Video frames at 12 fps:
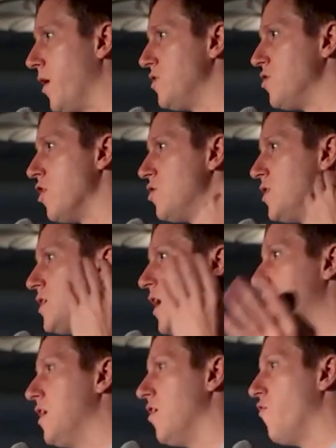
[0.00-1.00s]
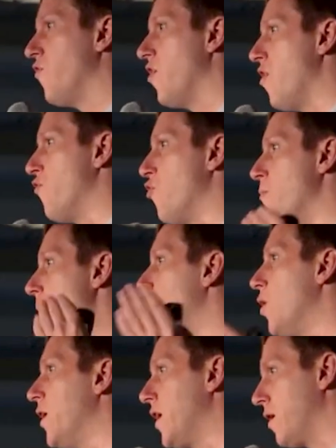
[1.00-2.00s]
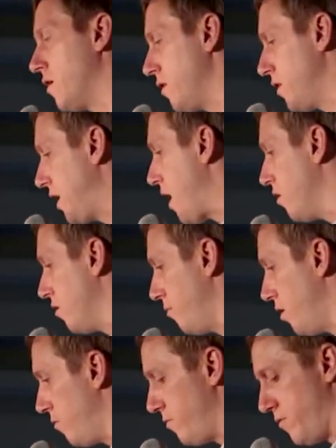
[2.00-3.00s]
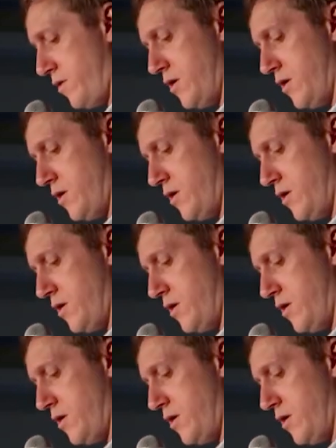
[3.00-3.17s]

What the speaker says: but it's also this idea of remembering the Alamo.